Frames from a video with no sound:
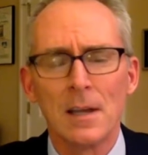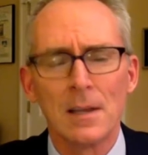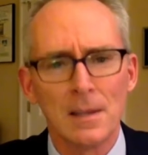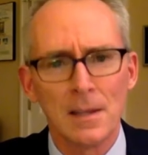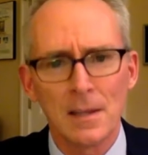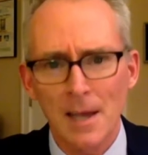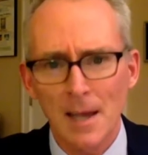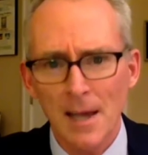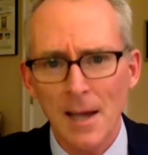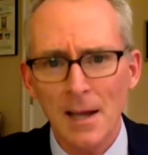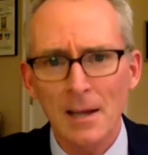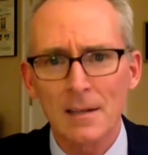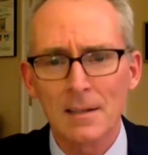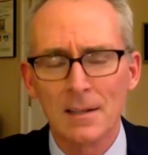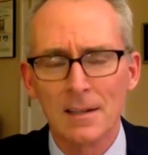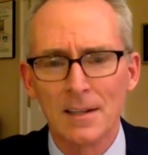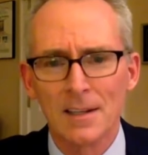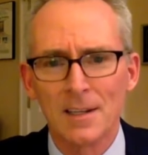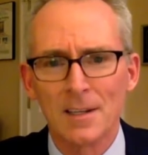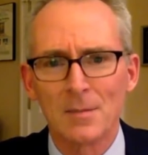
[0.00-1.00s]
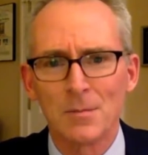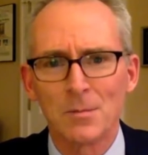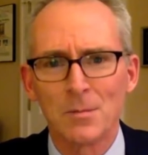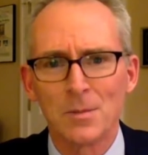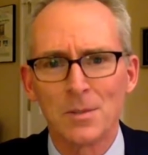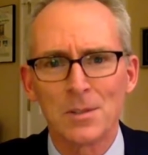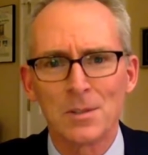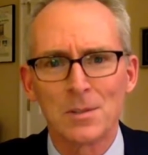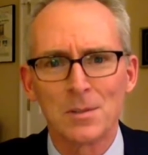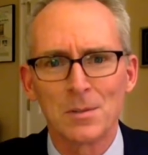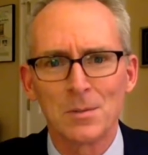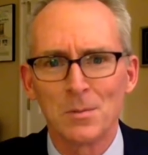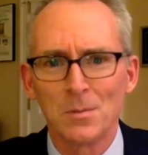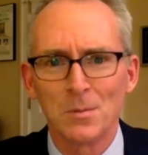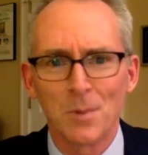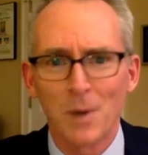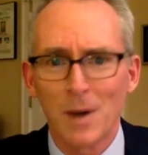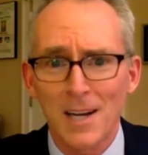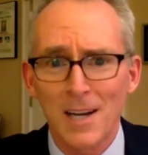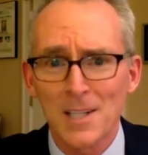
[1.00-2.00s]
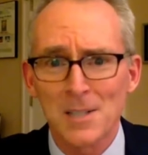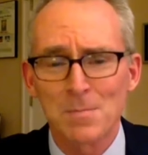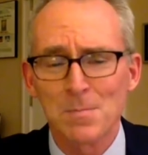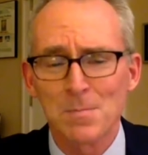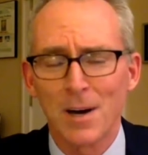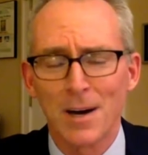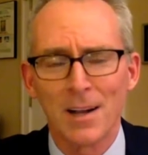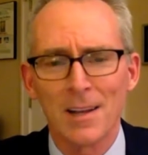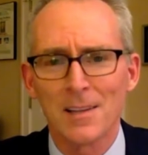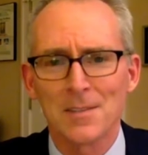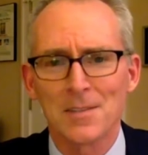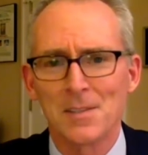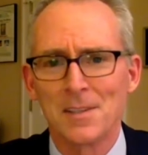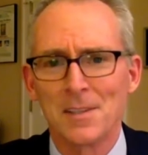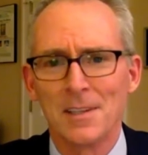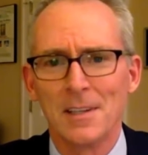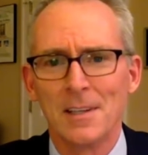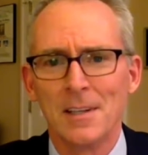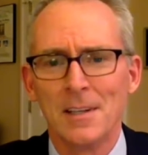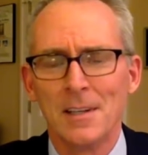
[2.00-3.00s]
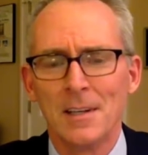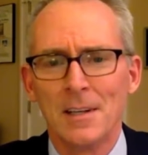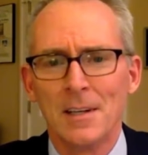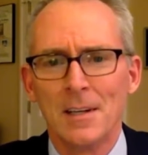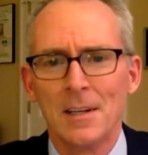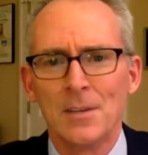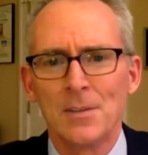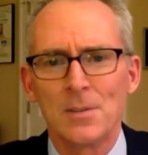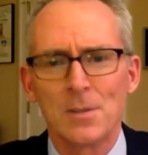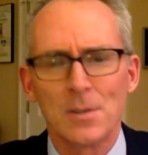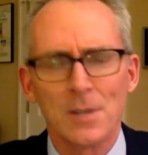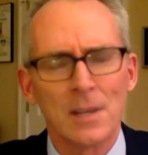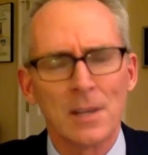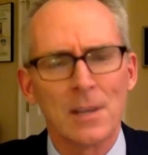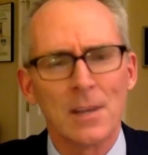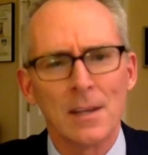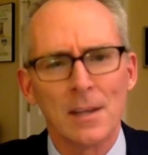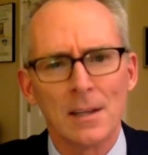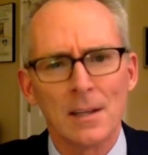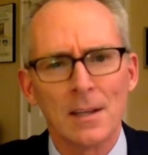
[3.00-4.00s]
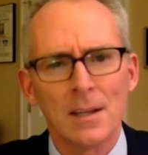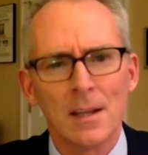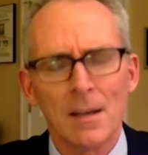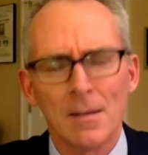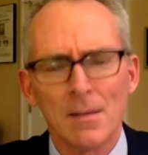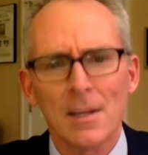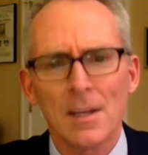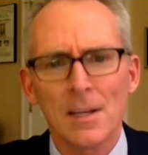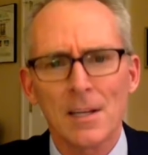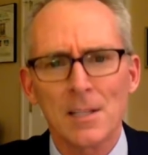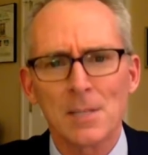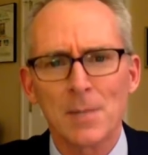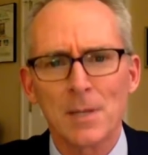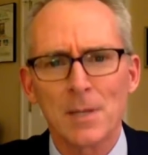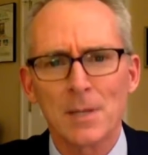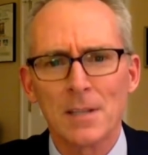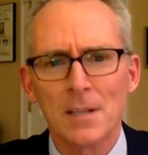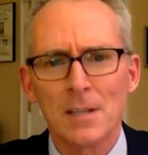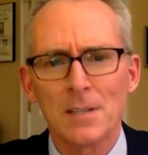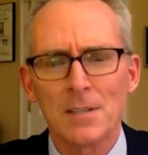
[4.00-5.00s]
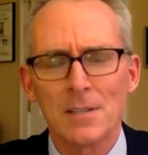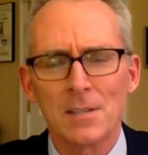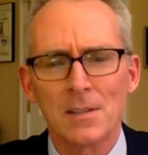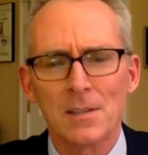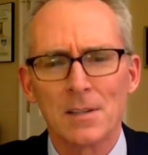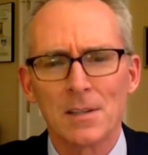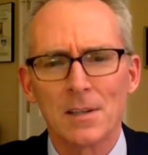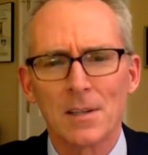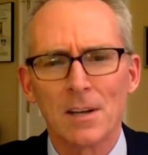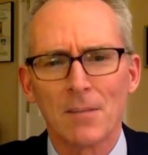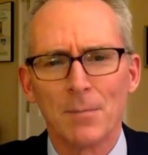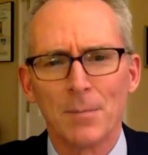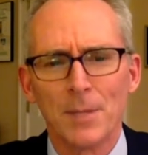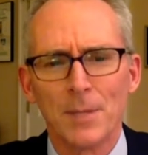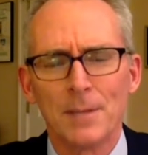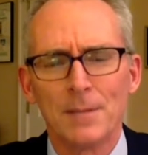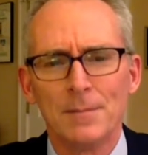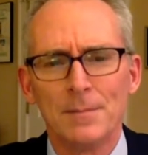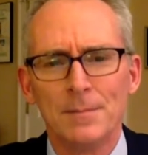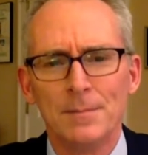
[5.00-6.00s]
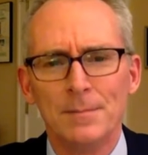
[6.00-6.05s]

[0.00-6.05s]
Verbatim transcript: and then act on it with wise policy. So they, they have that expectation of their government.